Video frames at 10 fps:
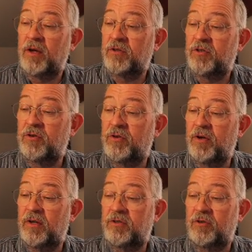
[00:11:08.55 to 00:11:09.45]
to
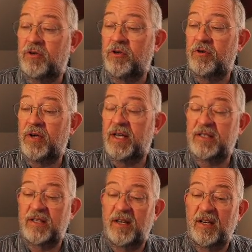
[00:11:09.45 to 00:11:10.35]
to
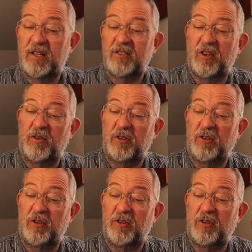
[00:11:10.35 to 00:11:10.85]
QGIS. So